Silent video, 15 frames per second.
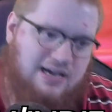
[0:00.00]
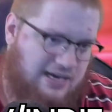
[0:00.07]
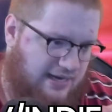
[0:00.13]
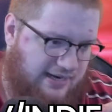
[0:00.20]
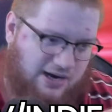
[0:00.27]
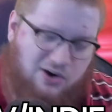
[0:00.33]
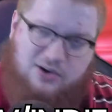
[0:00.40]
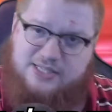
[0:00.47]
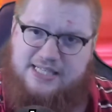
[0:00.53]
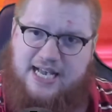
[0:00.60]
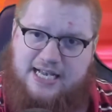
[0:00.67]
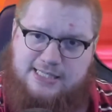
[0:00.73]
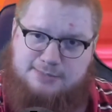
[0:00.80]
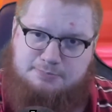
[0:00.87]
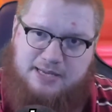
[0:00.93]
It always
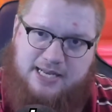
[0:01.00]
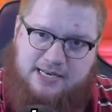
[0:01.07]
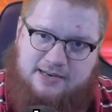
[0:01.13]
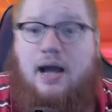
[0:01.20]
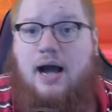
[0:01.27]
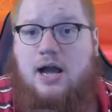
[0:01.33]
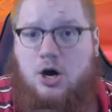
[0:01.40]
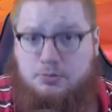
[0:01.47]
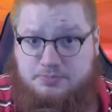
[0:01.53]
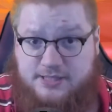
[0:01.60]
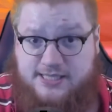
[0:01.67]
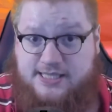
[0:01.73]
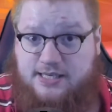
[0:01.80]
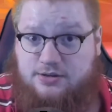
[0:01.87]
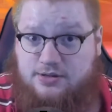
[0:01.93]
has been. I hope to
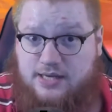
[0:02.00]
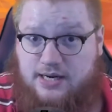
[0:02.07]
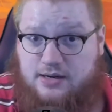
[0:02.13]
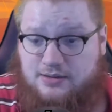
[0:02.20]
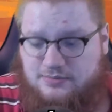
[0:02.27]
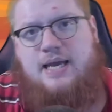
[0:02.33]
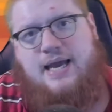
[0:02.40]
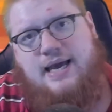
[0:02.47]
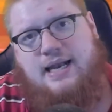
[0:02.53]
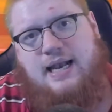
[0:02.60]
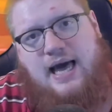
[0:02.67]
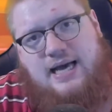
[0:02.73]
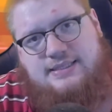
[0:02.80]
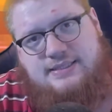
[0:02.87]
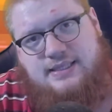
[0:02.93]
see you there. And
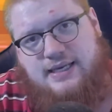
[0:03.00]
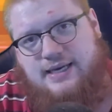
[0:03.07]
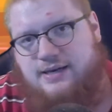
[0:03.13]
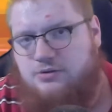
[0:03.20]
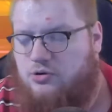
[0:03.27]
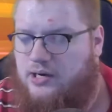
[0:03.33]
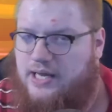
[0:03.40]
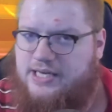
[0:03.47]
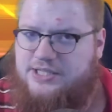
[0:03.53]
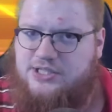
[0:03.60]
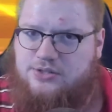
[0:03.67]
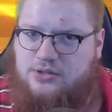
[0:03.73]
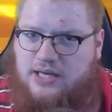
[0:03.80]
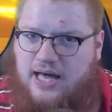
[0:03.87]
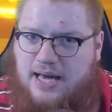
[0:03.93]
lastly, in
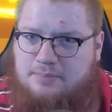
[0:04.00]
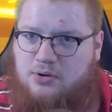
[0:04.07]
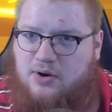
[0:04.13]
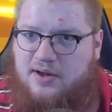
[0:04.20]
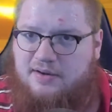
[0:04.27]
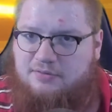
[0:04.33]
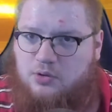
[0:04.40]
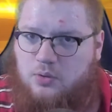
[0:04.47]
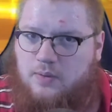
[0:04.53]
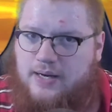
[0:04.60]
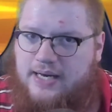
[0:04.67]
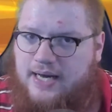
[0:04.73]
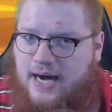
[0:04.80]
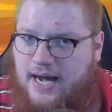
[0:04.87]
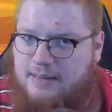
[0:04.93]
relation to Library of
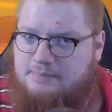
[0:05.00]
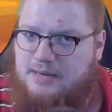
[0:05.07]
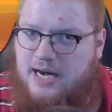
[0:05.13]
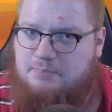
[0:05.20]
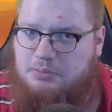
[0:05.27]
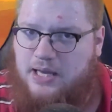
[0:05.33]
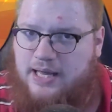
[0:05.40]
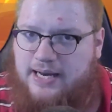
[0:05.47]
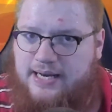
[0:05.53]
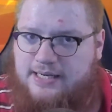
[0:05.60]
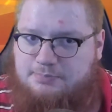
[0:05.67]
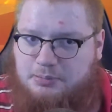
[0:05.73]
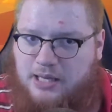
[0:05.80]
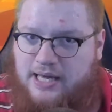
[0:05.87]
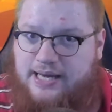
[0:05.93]
Ruina, I'm not planning
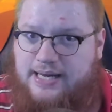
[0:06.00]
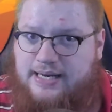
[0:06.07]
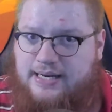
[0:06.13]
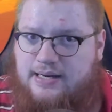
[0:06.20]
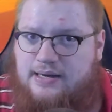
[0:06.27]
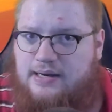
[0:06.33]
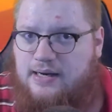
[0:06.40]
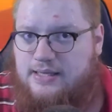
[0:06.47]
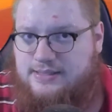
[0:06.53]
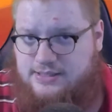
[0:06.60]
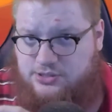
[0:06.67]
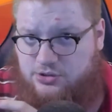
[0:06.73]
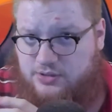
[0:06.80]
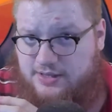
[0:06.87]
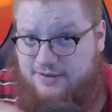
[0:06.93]
to play it
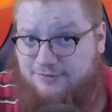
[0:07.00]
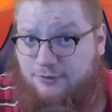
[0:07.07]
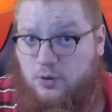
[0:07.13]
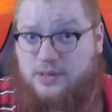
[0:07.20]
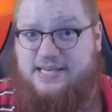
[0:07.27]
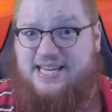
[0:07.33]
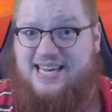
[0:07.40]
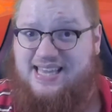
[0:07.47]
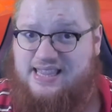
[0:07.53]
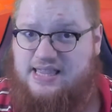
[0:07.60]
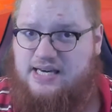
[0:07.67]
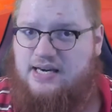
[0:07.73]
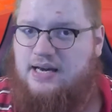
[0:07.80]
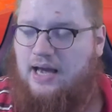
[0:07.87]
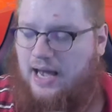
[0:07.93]
until the 14th.
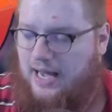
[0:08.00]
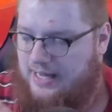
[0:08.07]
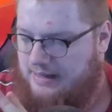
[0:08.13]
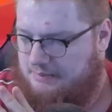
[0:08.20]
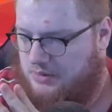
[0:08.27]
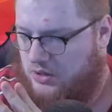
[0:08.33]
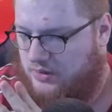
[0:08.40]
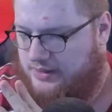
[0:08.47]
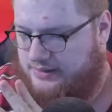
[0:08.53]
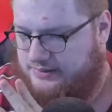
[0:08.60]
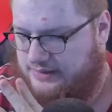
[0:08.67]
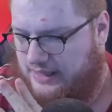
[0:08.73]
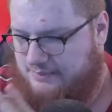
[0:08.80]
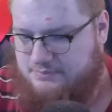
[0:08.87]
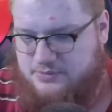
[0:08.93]
I'm
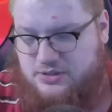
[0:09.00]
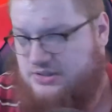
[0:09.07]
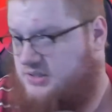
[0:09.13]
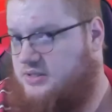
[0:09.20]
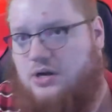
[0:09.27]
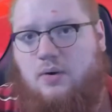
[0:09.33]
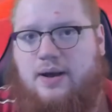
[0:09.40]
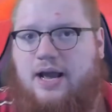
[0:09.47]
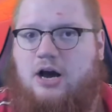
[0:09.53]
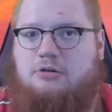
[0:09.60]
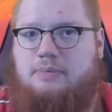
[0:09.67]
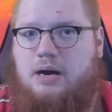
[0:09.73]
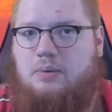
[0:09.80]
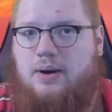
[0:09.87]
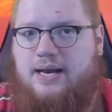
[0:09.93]
going out of
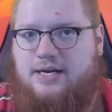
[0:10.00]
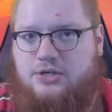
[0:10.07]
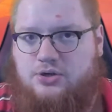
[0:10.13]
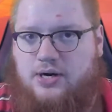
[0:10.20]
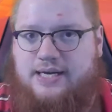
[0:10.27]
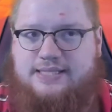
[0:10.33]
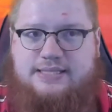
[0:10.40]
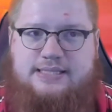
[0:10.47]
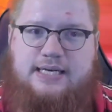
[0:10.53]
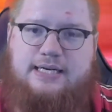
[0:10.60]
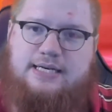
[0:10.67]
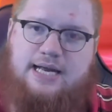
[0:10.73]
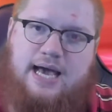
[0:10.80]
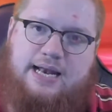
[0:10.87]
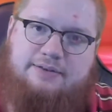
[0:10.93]
my way to try and set
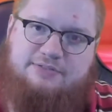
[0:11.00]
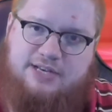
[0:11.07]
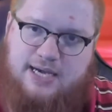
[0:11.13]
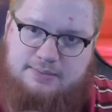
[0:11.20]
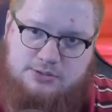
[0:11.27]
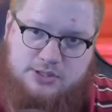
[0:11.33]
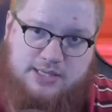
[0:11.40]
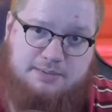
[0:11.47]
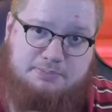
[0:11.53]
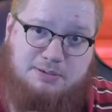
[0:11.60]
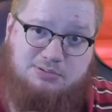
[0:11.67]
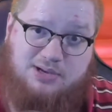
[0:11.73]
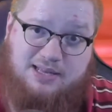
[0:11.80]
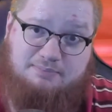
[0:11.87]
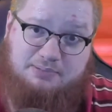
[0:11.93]
it ahead of time so that
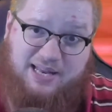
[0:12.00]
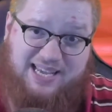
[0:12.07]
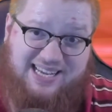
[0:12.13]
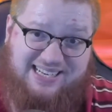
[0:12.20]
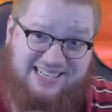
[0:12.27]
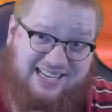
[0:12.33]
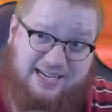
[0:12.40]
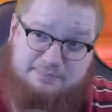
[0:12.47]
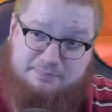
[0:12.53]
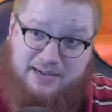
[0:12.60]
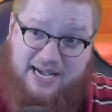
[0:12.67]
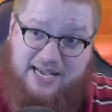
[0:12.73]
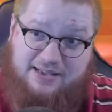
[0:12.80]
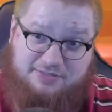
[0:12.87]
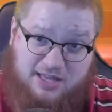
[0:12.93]
people can plan to come
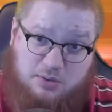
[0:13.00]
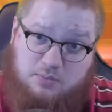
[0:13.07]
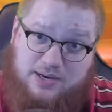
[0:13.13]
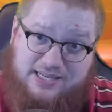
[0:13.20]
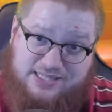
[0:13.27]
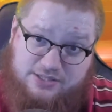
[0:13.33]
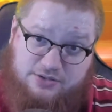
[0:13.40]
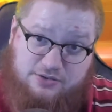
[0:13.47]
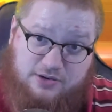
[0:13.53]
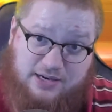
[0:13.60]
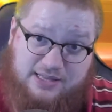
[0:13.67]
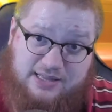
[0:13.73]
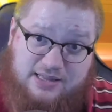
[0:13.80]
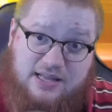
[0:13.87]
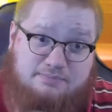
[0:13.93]
by if they want to
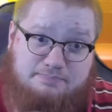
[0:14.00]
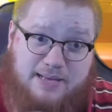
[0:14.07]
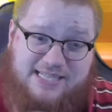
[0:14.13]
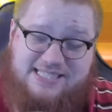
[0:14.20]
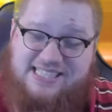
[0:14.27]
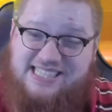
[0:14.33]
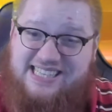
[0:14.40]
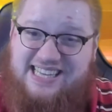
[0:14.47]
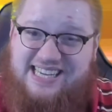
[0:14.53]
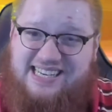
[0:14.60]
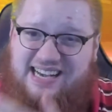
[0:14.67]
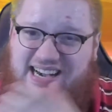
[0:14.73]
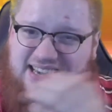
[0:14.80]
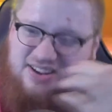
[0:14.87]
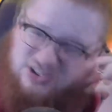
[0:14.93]
on basically the
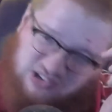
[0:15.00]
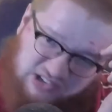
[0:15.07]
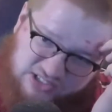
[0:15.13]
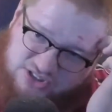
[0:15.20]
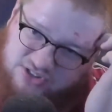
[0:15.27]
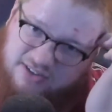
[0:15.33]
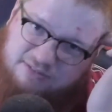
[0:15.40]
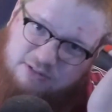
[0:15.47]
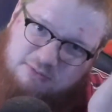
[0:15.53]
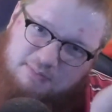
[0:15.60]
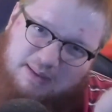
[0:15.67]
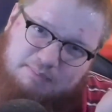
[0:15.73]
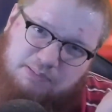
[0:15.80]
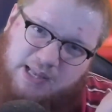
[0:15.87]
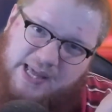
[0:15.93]
inaugural stream of
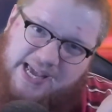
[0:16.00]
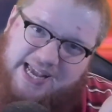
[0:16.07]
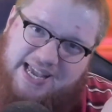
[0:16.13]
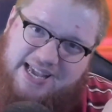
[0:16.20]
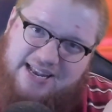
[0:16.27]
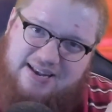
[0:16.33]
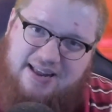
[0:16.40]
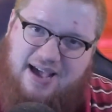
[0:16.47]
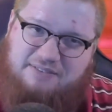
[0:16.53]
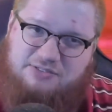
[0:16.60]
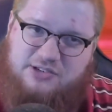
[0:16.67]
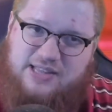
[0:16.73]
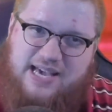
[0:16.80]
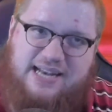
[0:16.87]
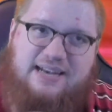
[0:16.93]
me playing it
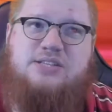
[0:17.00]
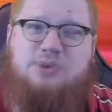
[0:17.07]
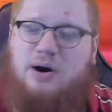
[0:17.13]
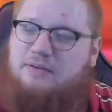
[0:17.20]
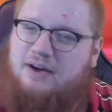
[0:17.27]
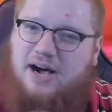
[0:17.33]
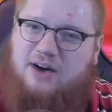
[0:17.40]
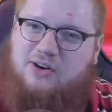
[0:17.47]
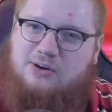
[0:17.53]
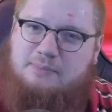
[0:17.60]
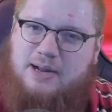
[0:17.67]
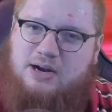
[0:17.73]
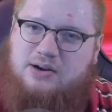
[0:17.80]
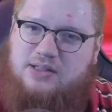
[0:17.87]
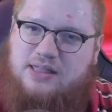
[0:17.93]
after that 12-hour
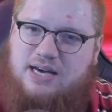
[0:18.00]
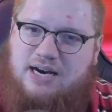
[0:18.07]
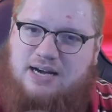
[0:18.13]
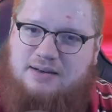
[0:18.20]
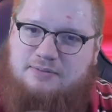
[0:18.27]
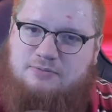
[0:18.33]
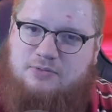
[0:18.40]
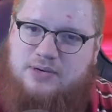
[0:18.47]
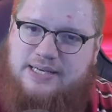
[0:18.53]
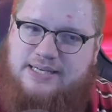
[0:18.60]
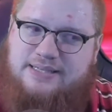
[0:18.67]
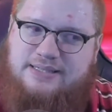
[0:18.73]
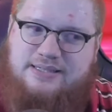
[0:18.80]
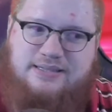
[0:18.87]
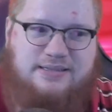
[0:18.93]
marathon
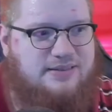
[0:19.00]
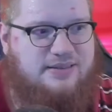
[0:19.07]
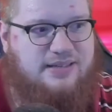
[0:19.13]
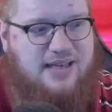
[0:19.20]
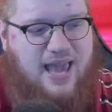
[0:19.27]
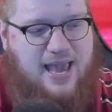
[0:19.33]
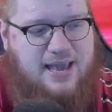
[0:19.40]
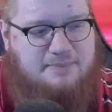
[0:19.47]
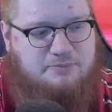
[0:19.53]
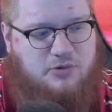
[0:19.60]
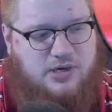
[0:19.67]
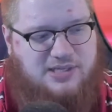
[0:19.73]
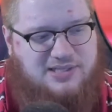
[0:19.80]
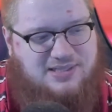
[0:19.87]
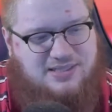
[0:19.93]
when the game
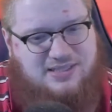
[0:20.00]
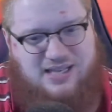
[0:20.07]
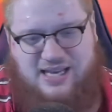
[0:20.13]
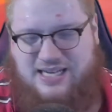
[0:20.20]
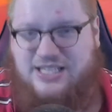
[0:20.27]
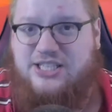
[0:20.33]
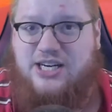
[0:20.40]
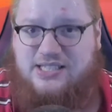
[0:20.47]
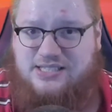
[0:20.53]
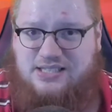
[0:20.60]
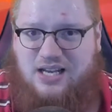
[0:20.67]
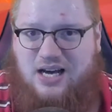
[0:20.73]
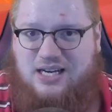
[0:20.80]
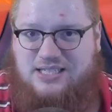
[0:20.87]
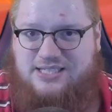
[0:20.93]
was like just
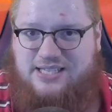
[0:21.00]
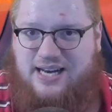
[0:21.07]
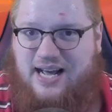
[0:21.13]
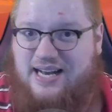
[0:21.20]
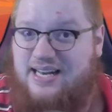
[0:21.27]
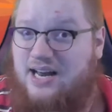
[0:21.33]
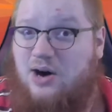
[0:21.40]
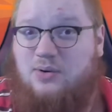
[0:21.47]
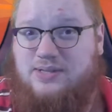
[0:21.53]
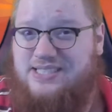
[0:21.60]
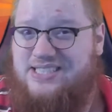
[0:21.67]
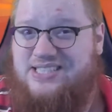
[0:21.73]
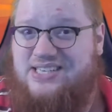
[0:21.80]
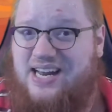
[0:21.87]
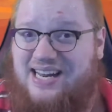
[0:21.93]
launched, and I know
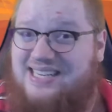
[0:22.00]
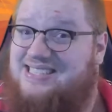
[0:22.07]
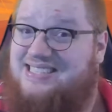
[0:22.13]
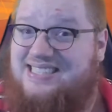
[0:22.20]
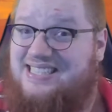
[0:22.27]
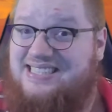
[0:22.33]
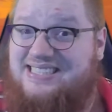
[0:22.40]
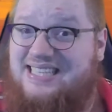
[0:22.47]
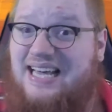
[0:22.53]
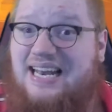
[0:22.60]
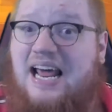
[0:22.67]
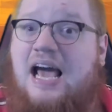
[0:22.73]
it's changed since then,